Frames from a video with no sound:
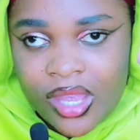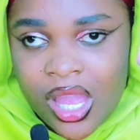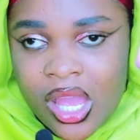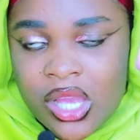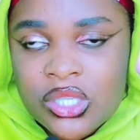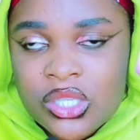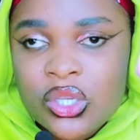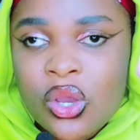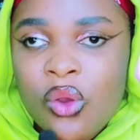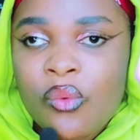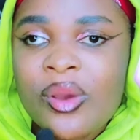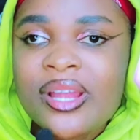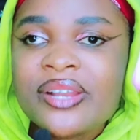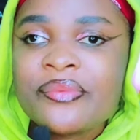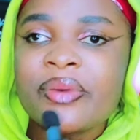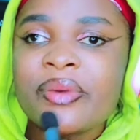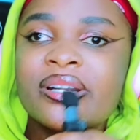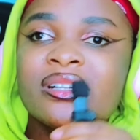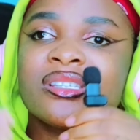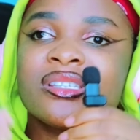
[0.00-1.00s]
So,
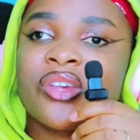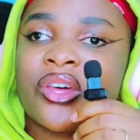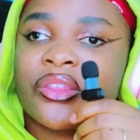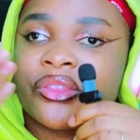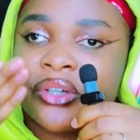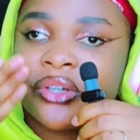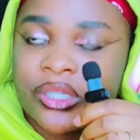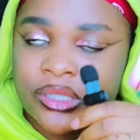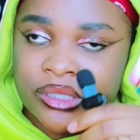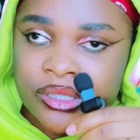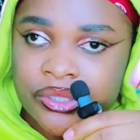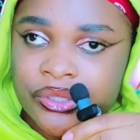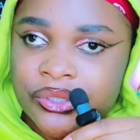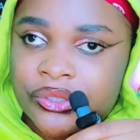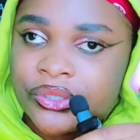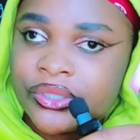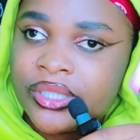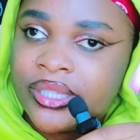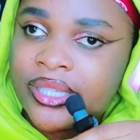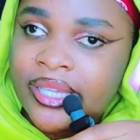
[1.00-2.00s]
what is your thought? Do
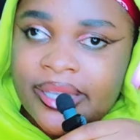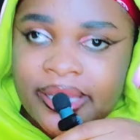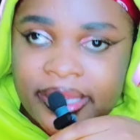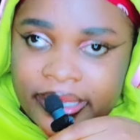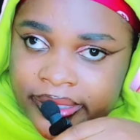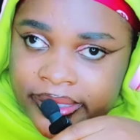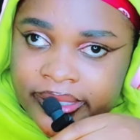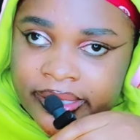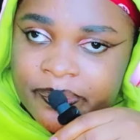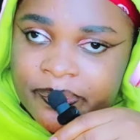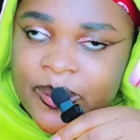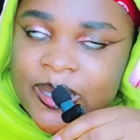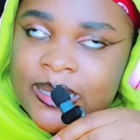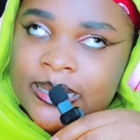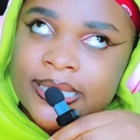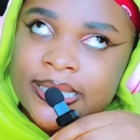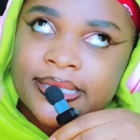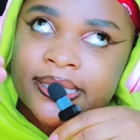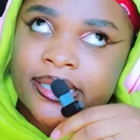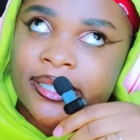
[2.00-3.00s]
you think, Pastor
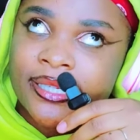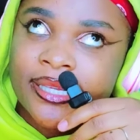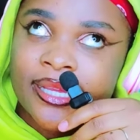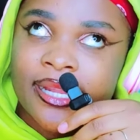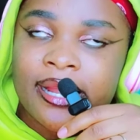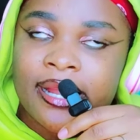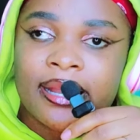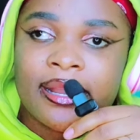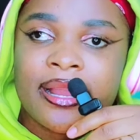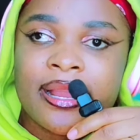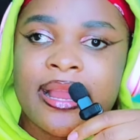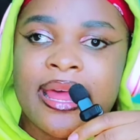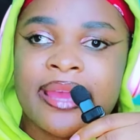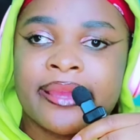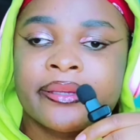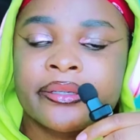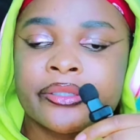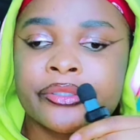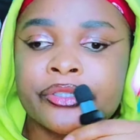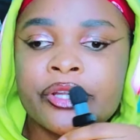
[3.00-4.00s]
Ezekiel,
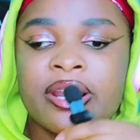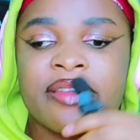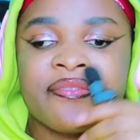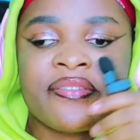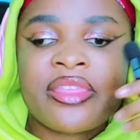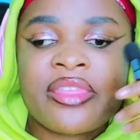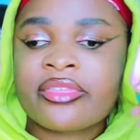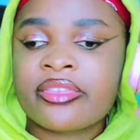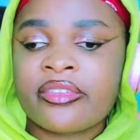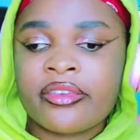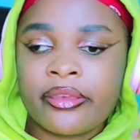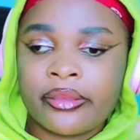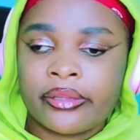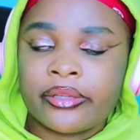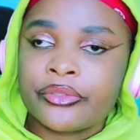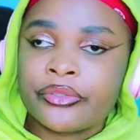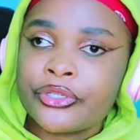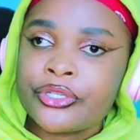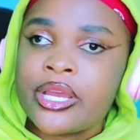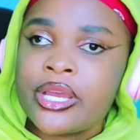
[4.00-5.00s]
like, not even think,
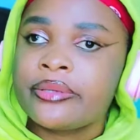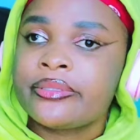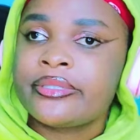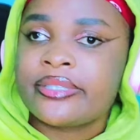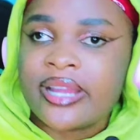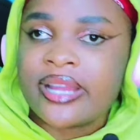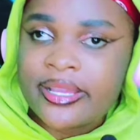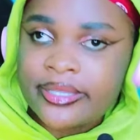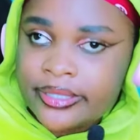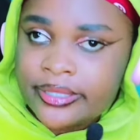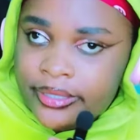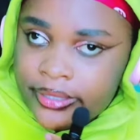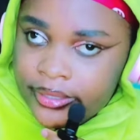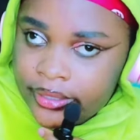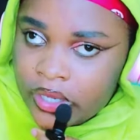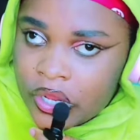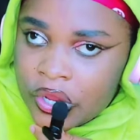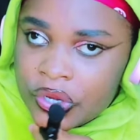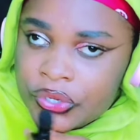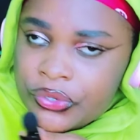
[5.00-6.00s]
do you now trust?
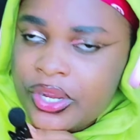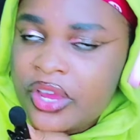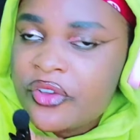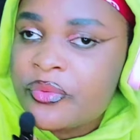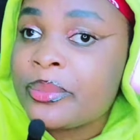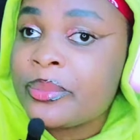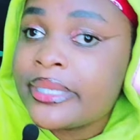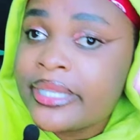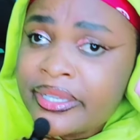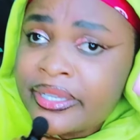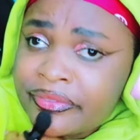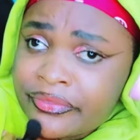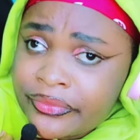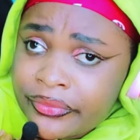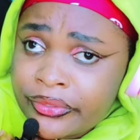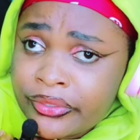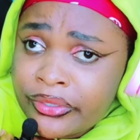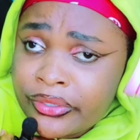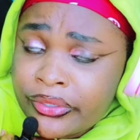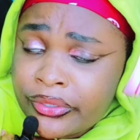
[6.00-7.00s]
Do you now believe?
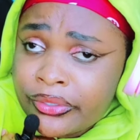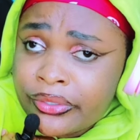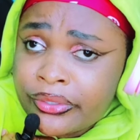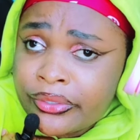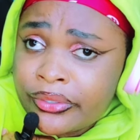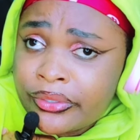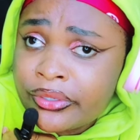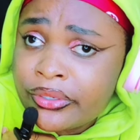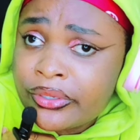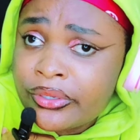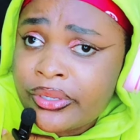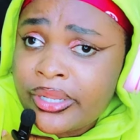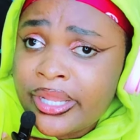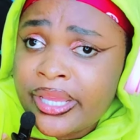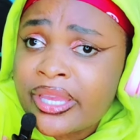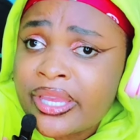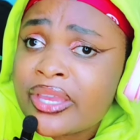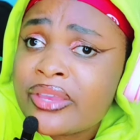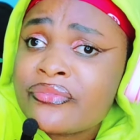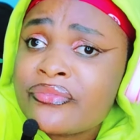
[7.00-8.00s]

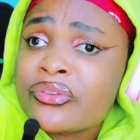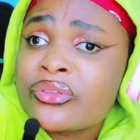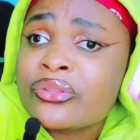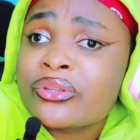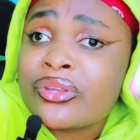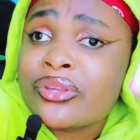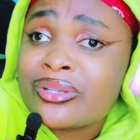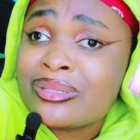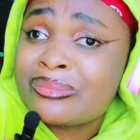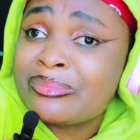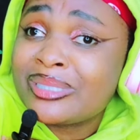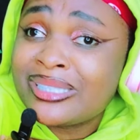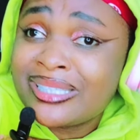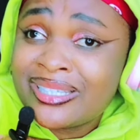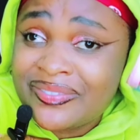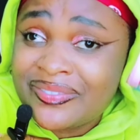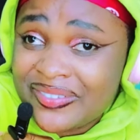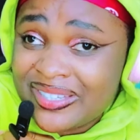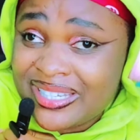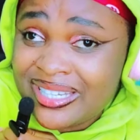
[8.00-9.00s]
Like, if you don't
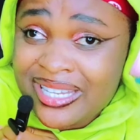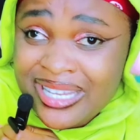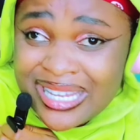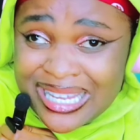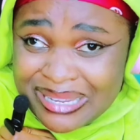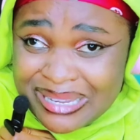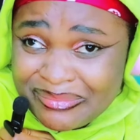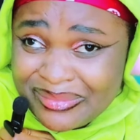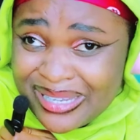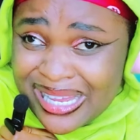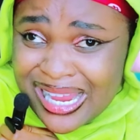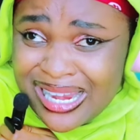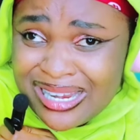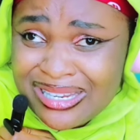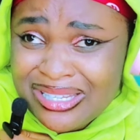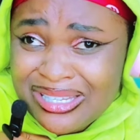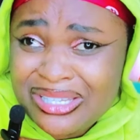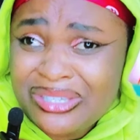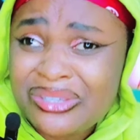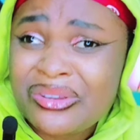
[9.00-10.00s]
believe in him,
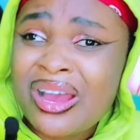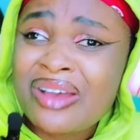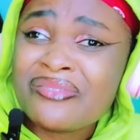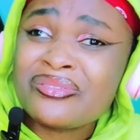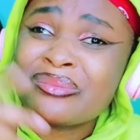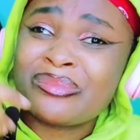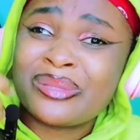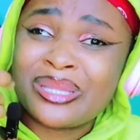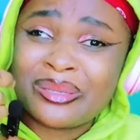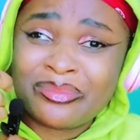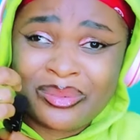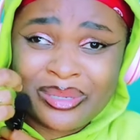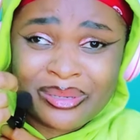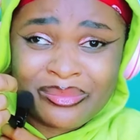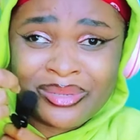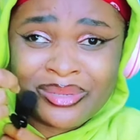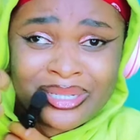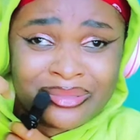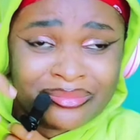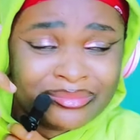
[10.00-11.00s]
you have to be the
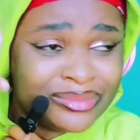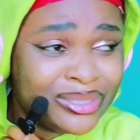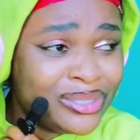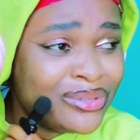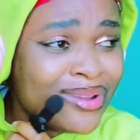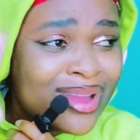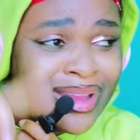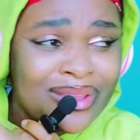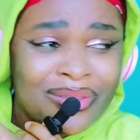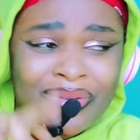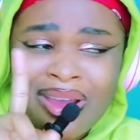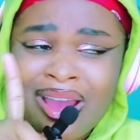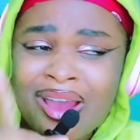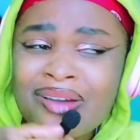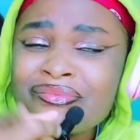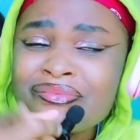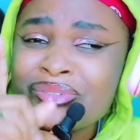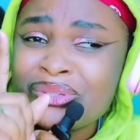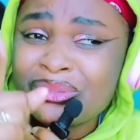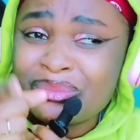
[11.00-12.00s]
problem. You
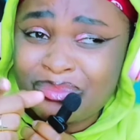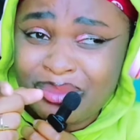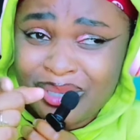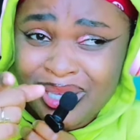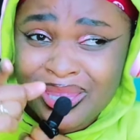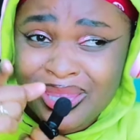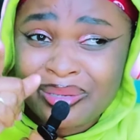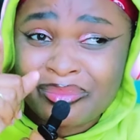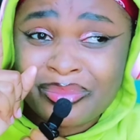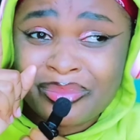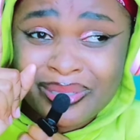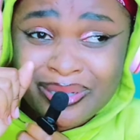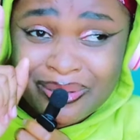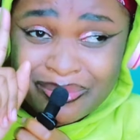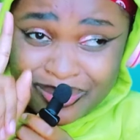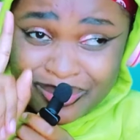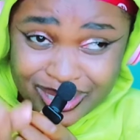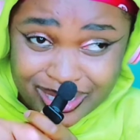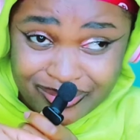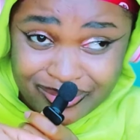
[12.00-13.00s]
have to be the
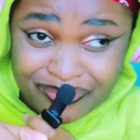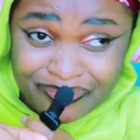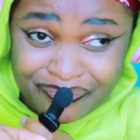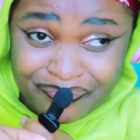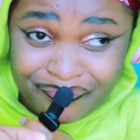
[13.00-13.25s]
problem.